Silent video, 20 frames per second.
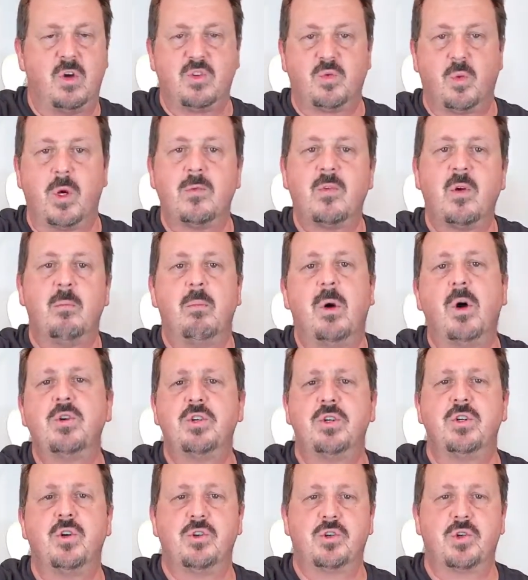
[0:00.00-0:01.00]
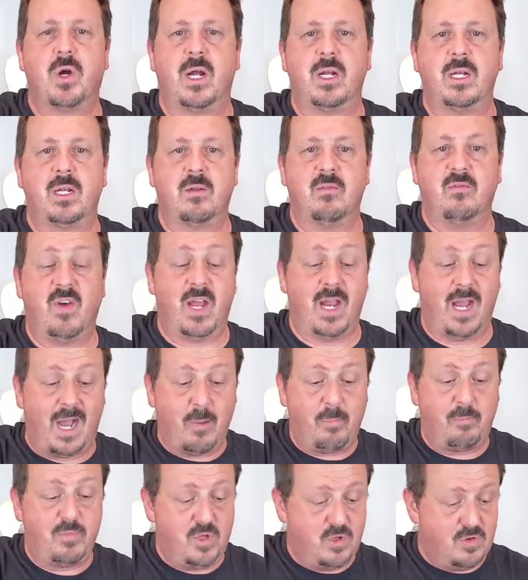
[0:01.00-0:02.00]
It's whatever emotion you're trying to convey.
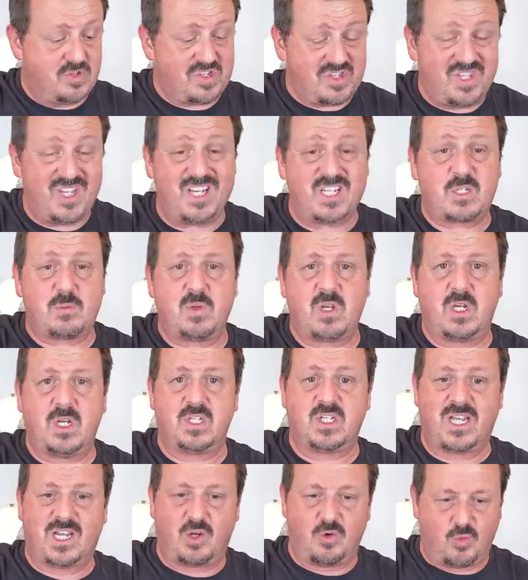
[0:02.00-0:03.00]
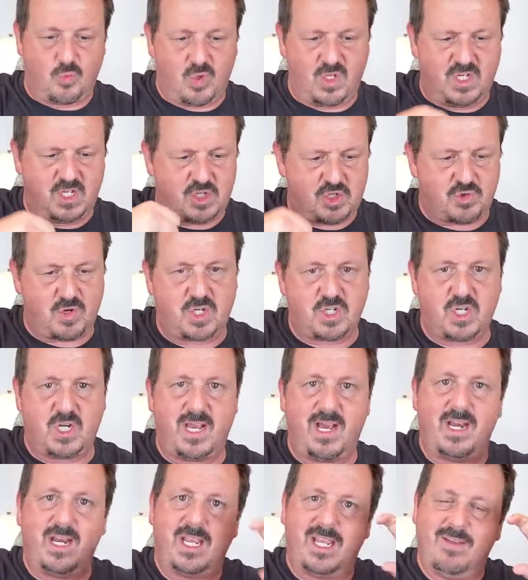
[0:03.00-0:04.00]
I've used this because I can really stretch it
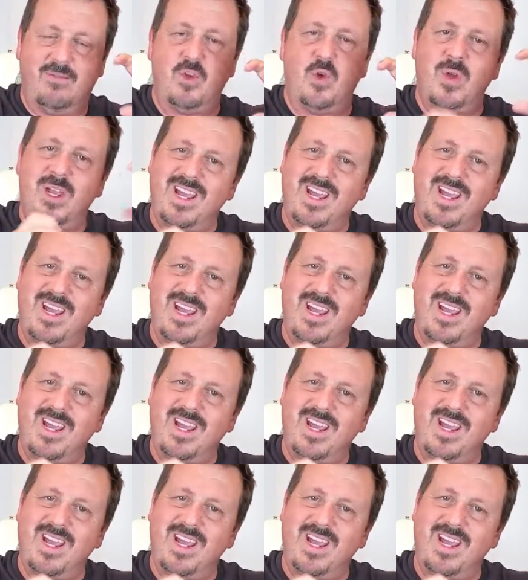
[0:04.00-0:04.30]
out and give you